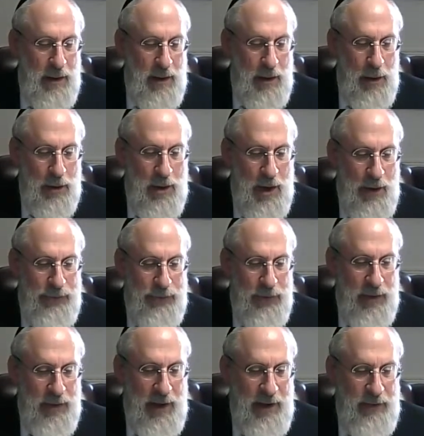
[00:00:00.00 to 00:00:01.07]
O
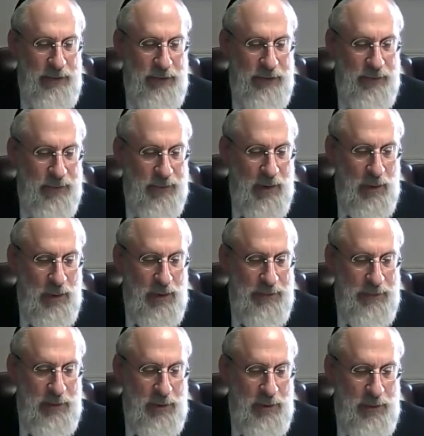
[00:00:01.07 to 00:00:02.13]
kavshu la'esh, or
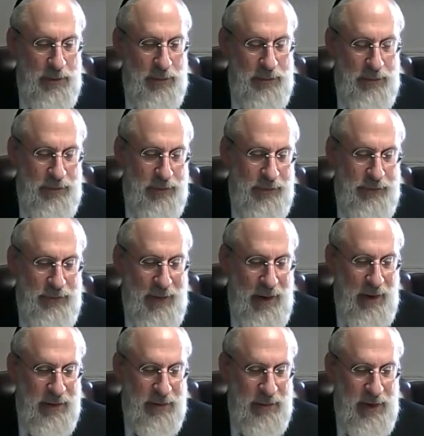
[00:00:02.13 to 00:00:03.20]
if you somehow
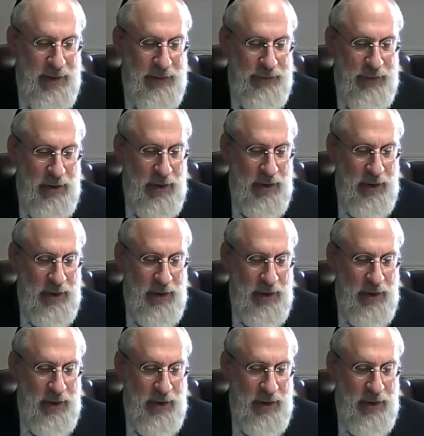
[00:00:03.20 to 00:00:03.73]
otherwise